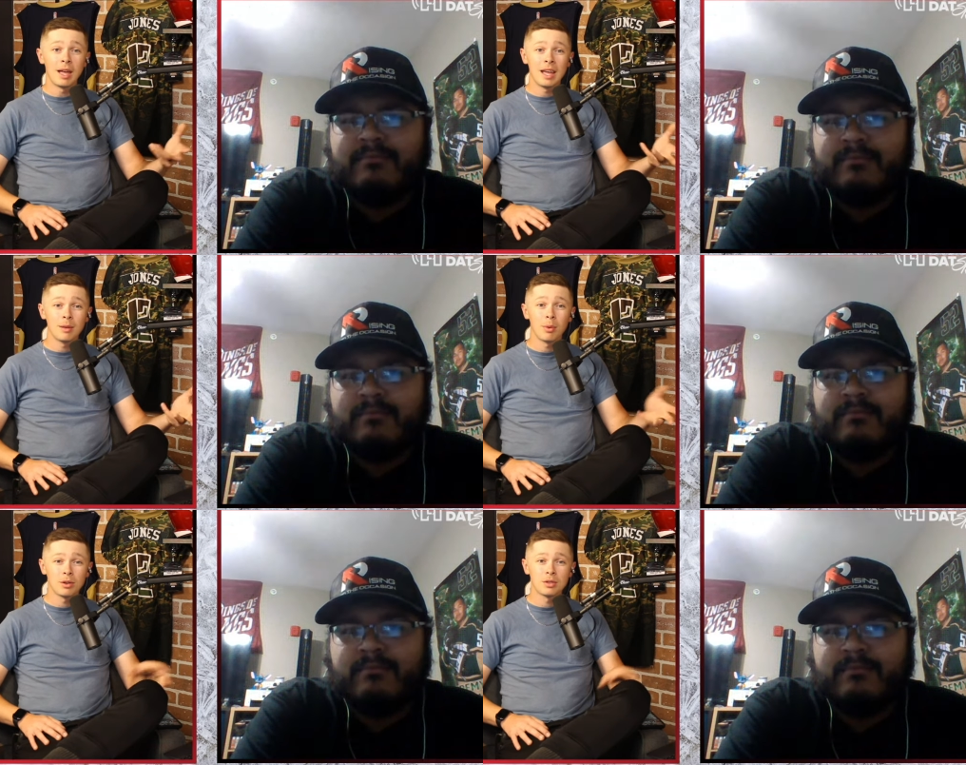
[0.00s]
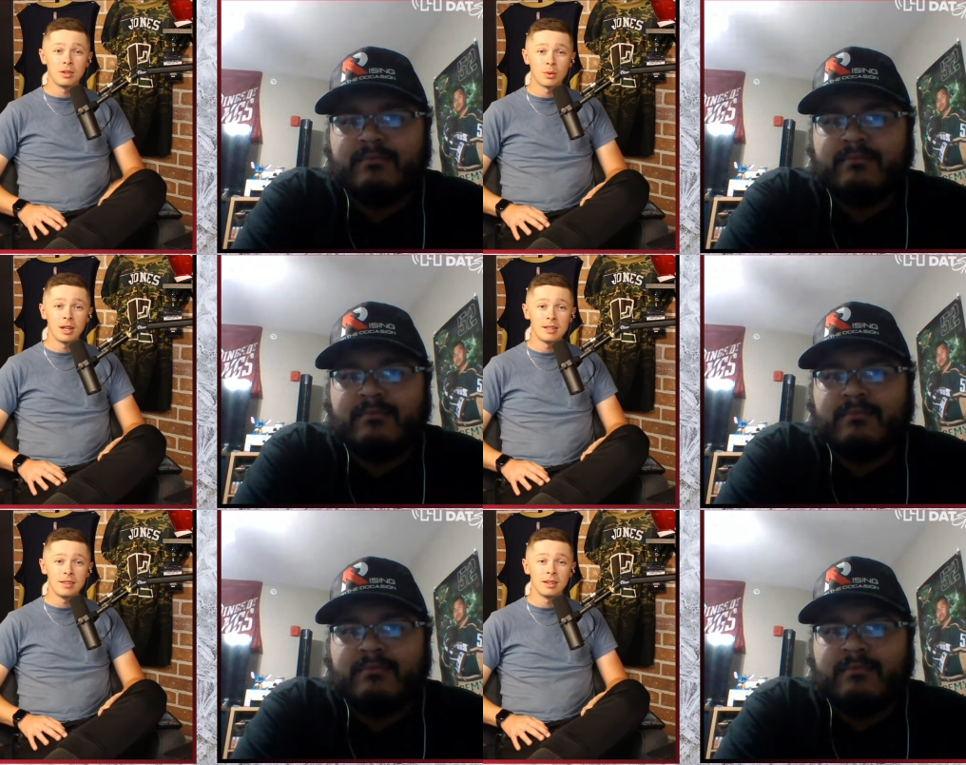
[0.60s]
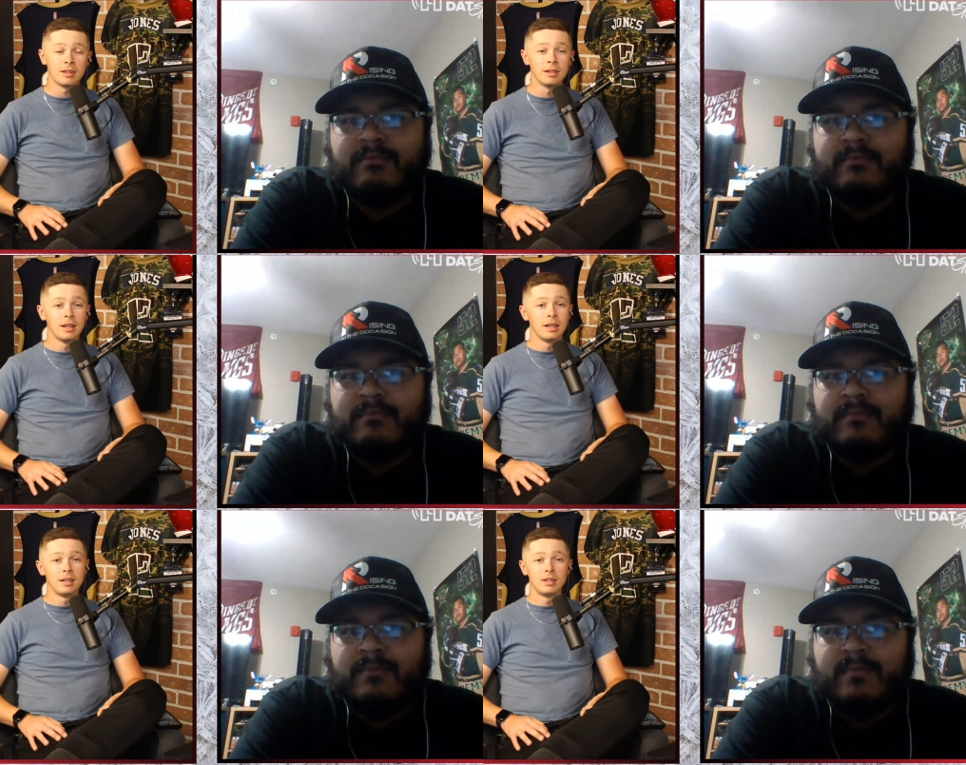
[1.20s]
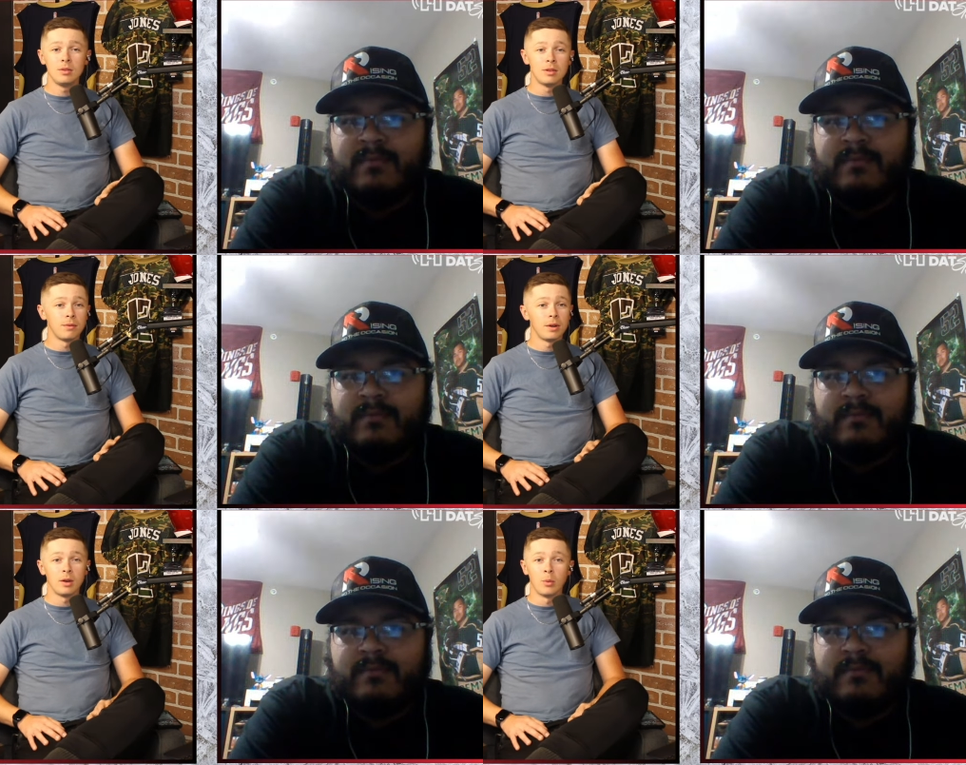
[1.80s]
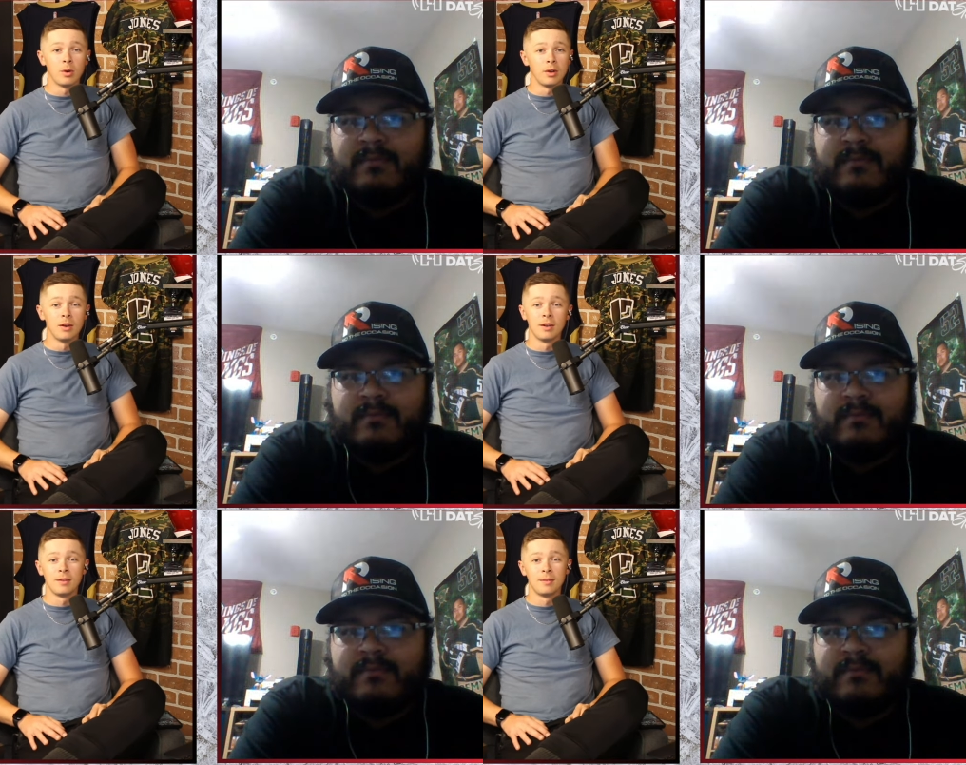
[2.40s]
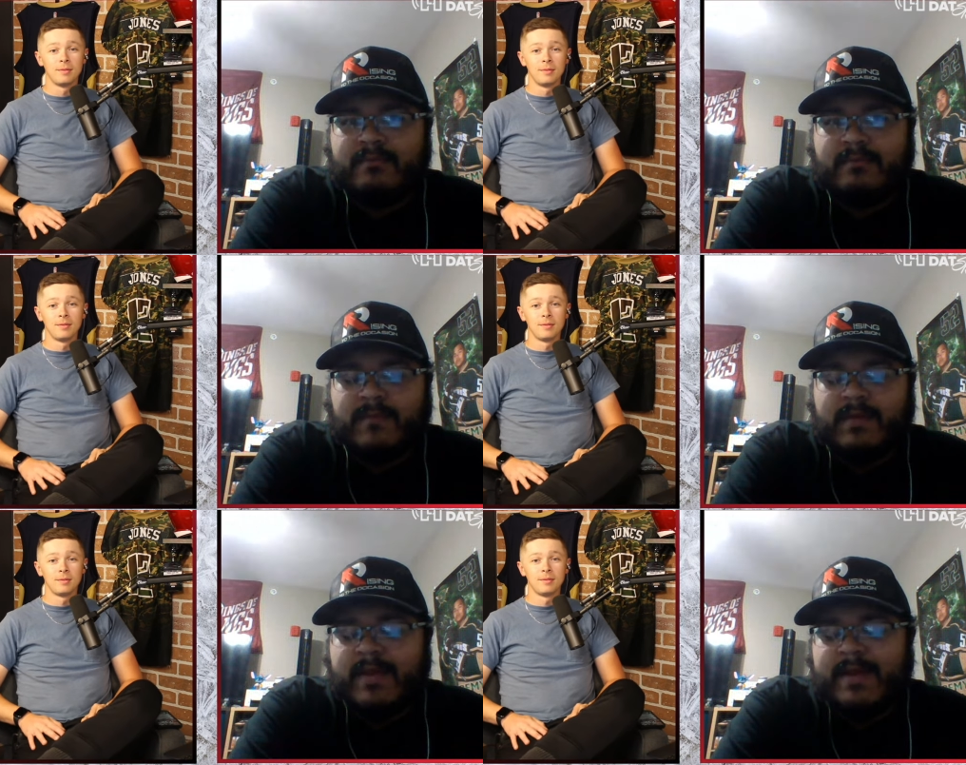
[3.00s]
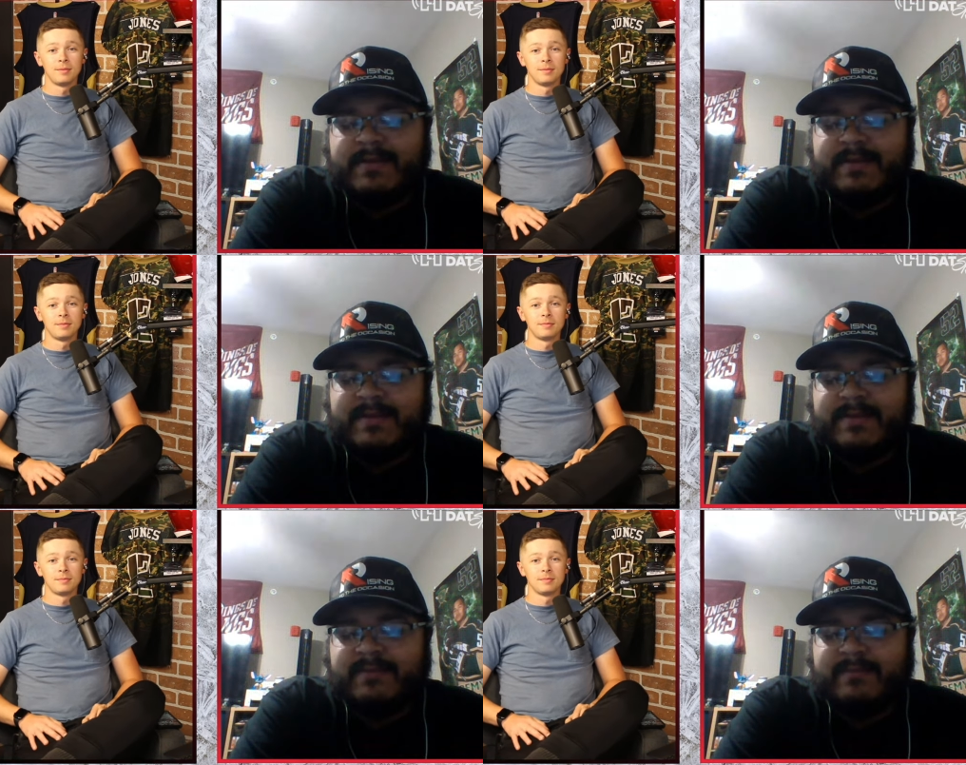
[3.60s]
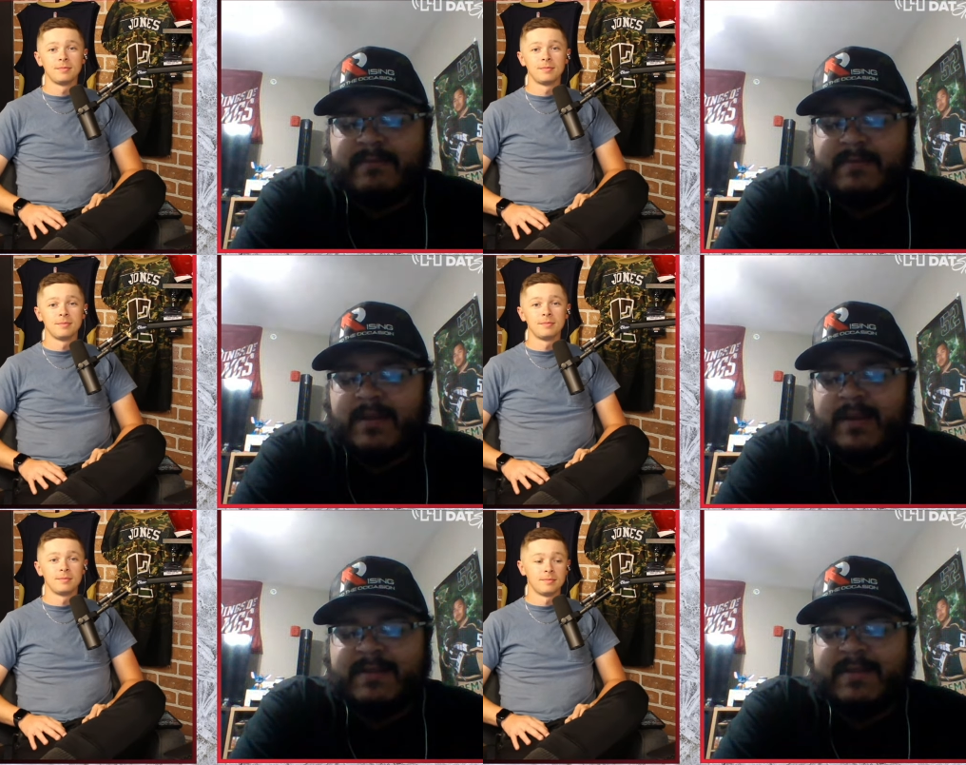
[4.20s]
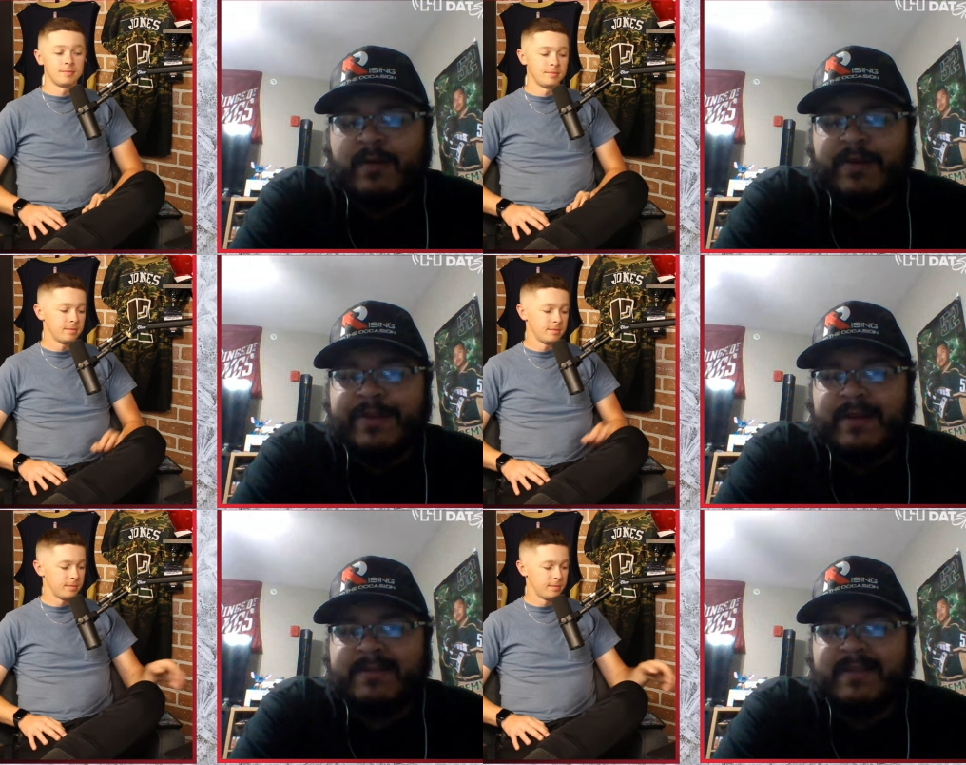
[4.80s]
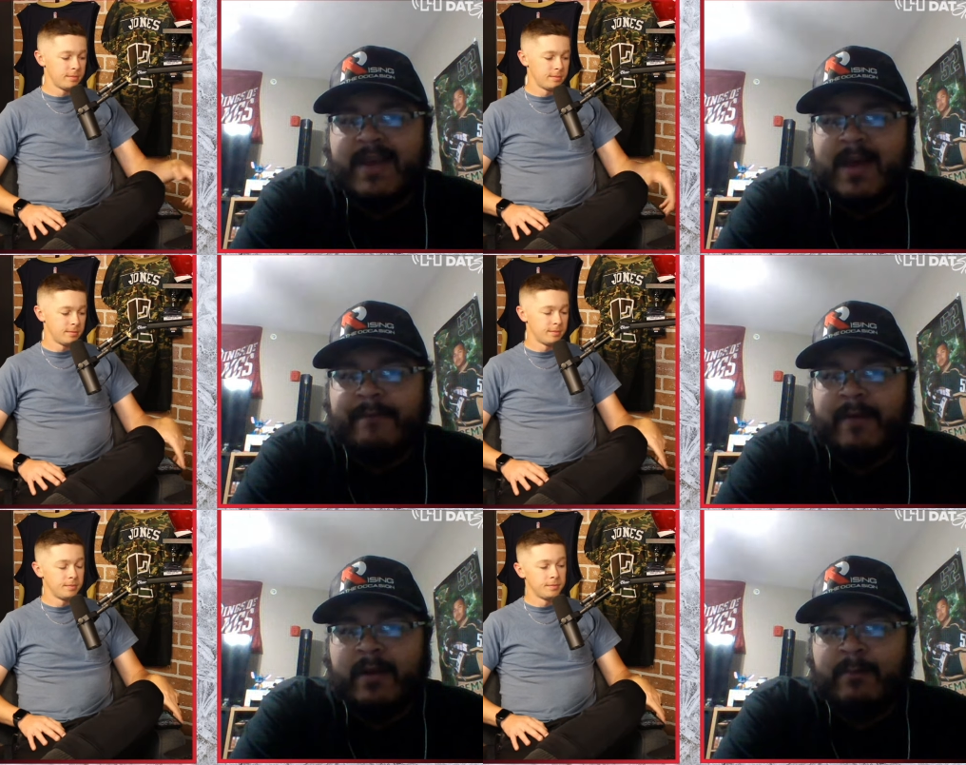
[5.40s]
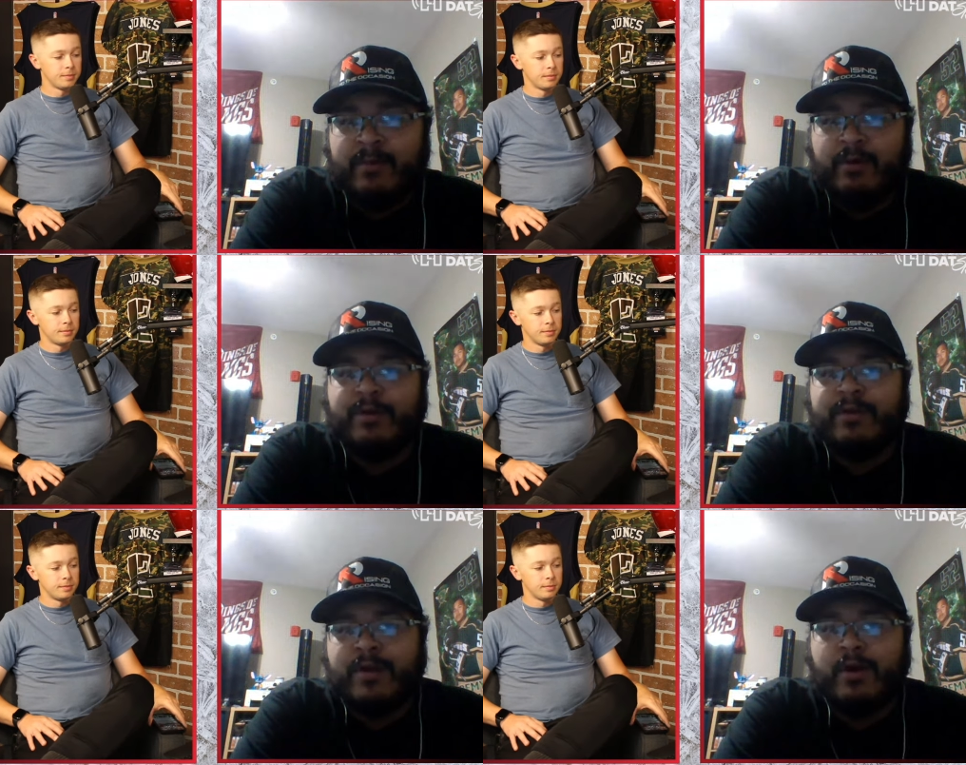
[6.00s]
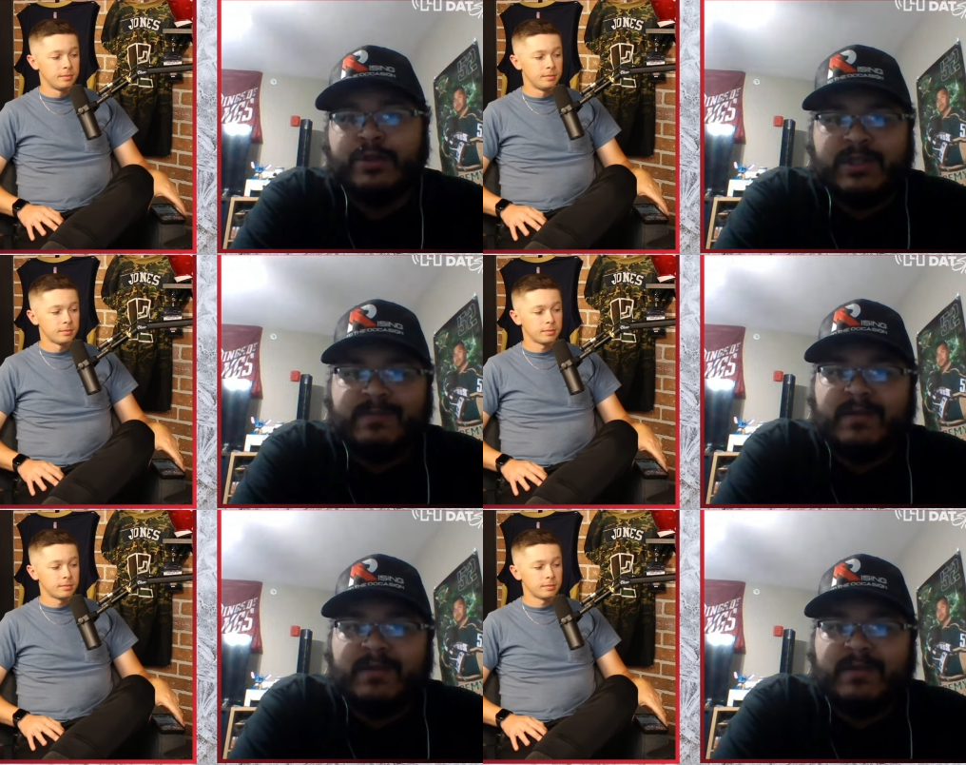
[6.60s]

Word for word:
Speaker 1: and a partially torn ACL. Dude's a freaking warrior.
Speaker 2: That's it's one thing to have like a broken nose just